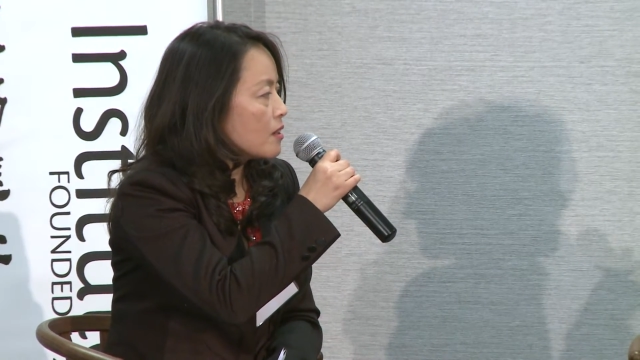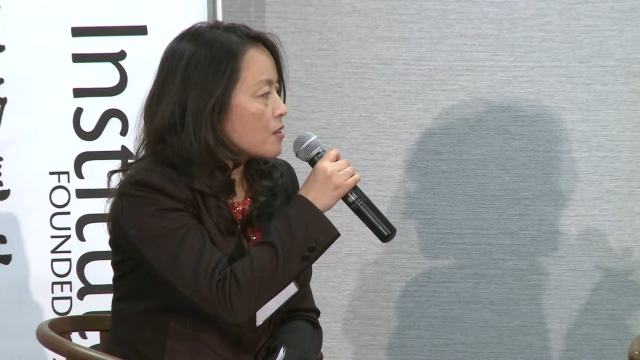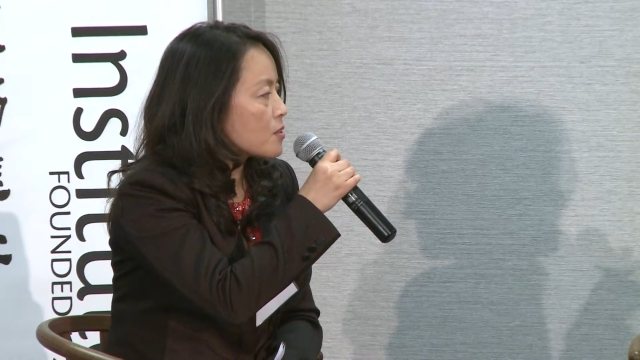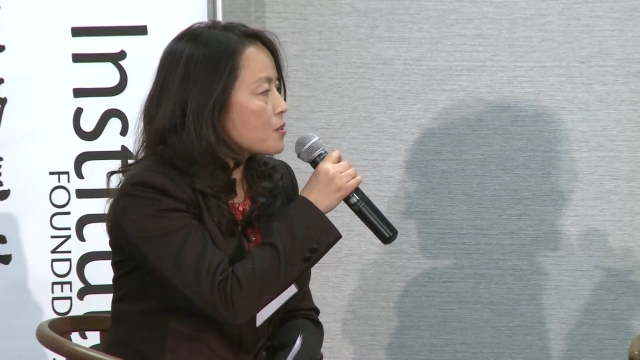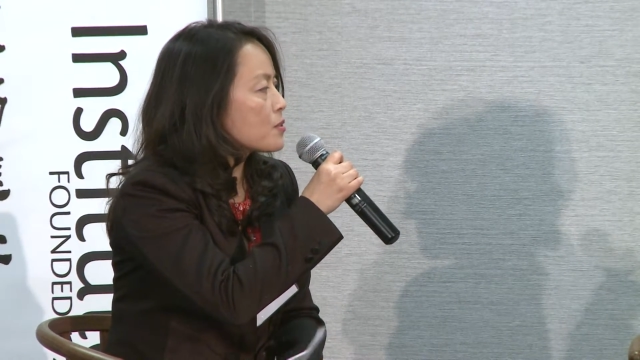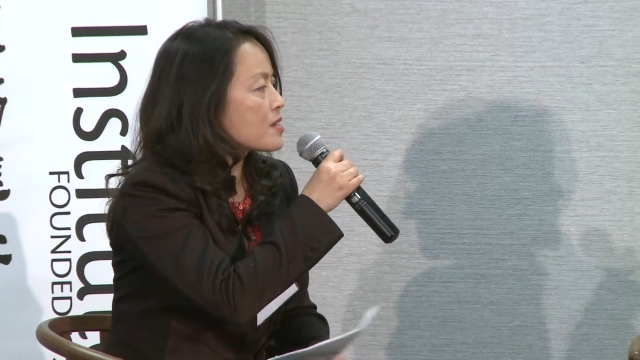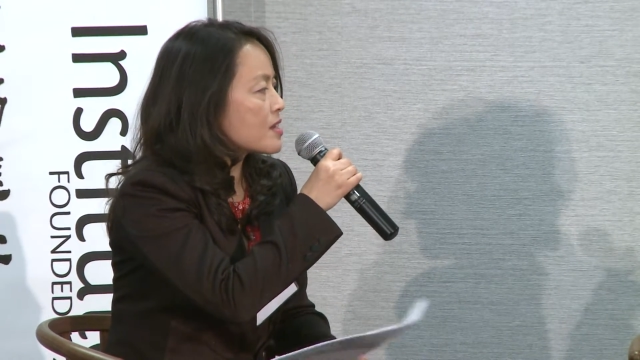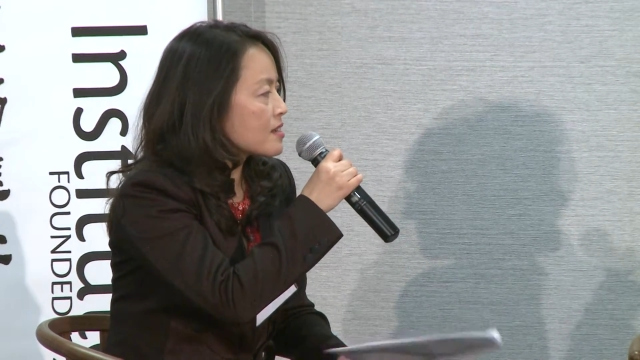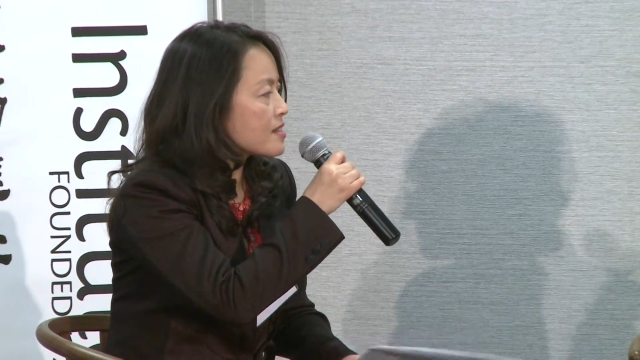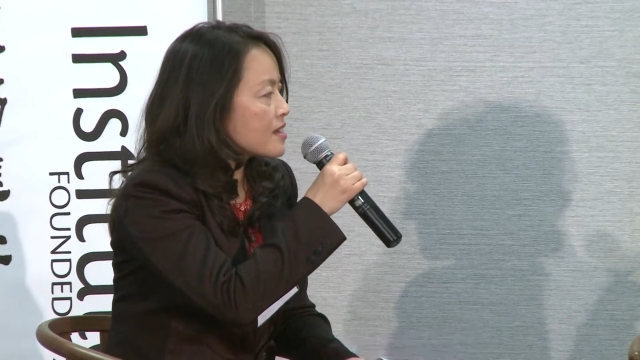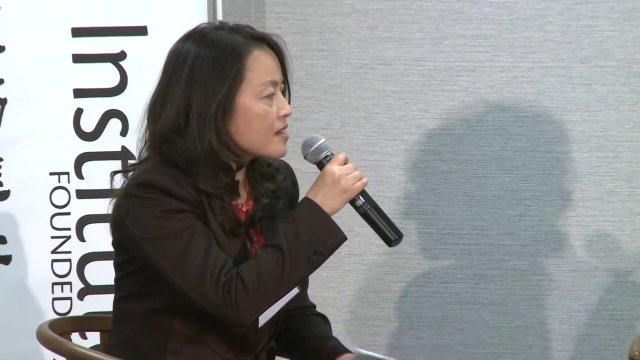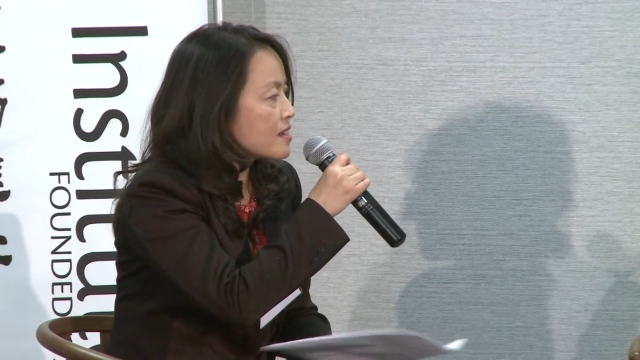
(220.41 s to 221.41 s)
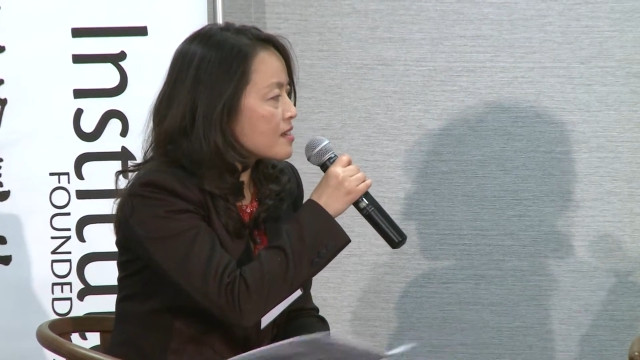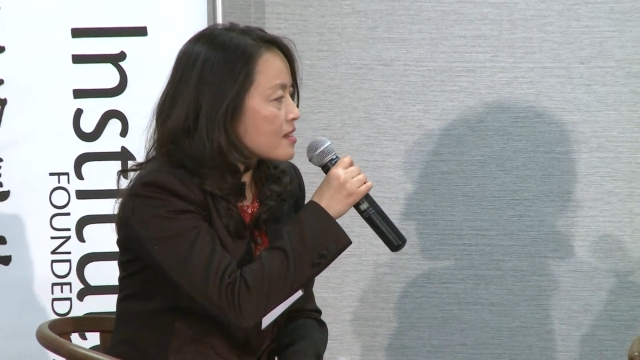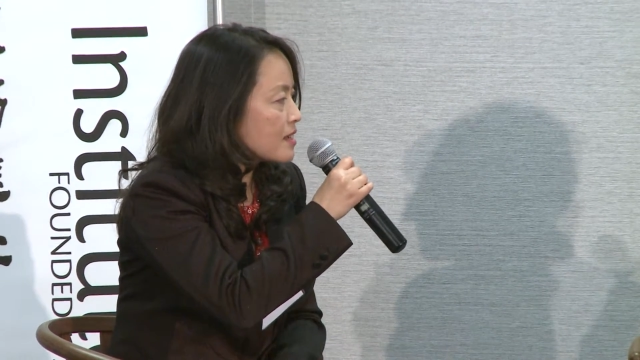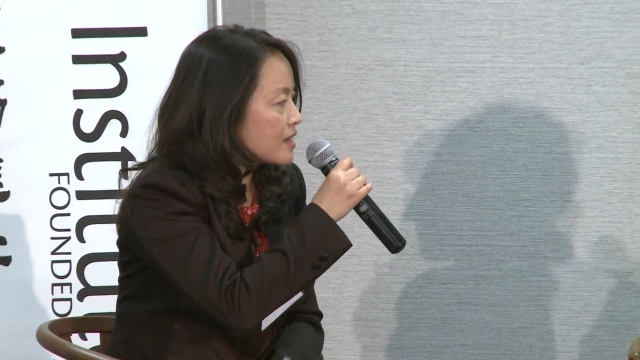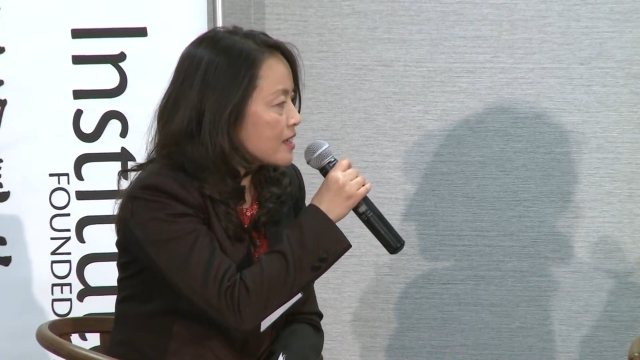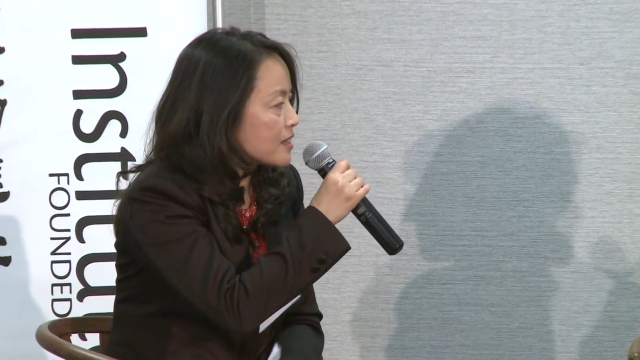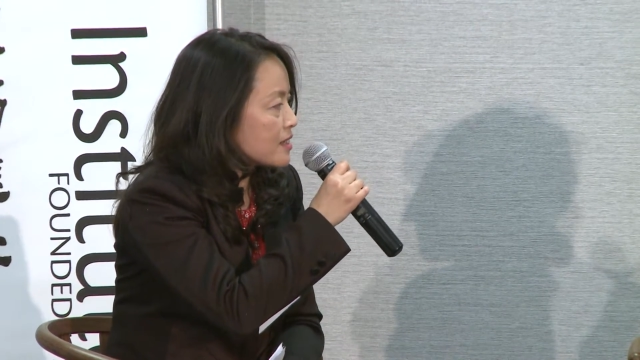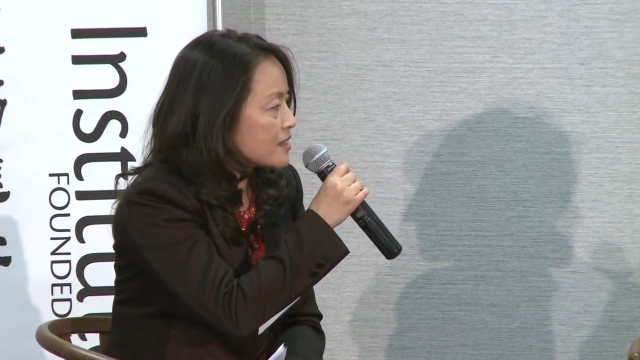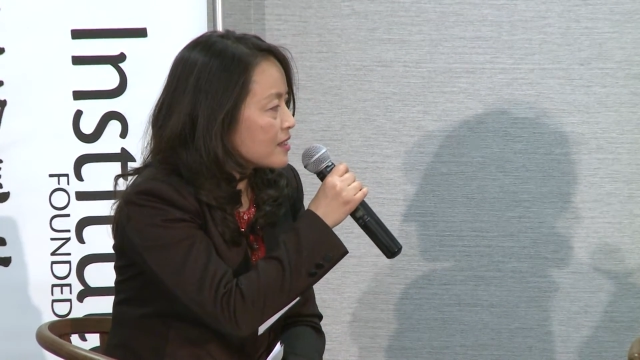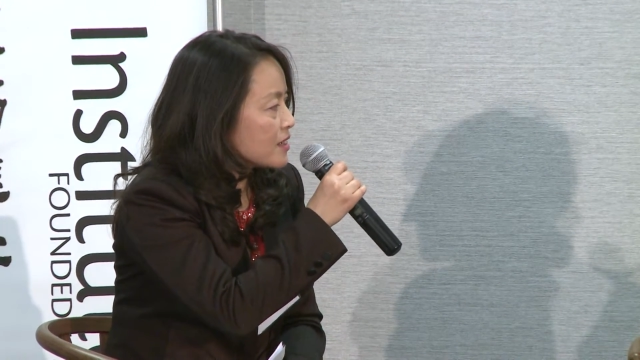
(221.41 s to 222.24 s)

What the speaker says: So 16 years later,